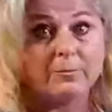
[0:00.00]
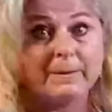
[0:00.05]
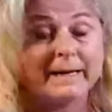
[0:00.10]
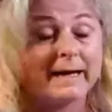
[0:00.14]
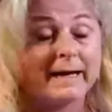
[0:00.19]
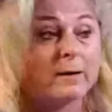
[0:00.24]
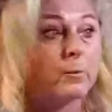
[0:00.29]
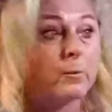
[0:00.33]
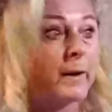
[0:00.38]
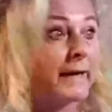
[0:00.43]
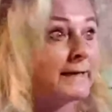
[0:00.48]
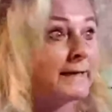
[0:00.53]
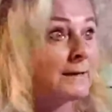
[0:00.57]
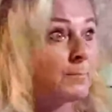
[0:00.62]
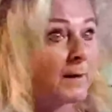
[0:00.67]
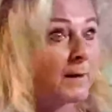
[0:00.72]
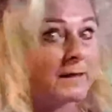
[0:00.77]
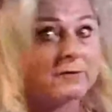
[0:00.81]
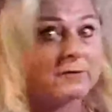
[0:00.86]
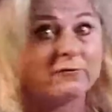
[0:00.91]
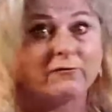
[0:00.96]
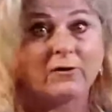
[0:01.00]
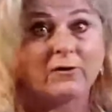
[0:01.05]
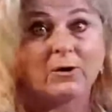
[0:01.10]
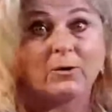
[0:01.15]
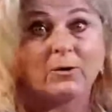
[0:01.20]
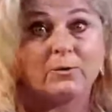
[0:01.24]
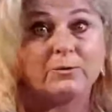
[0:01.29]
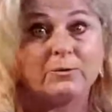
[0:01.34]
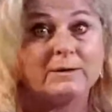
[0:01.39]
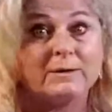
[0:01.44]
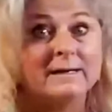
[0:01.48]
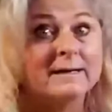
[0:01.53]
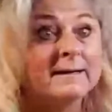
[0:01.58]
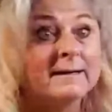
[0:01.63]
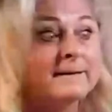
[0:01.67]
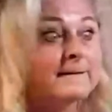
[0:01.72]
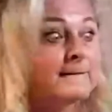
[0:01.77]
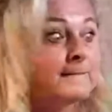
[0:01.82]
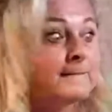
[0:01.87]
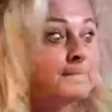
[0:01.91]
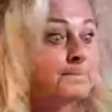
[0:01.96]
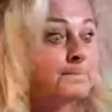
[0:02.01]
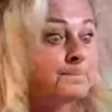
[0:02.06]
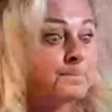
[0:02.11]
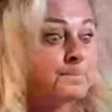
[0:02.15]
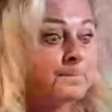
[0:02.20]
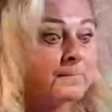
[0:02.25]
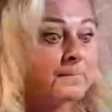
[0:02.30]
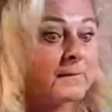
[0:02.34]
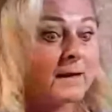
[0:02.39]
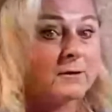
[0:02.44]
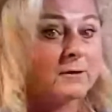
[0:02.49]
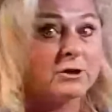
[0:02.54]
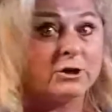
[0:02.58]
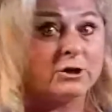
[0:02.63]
I waited by the phone. You know, I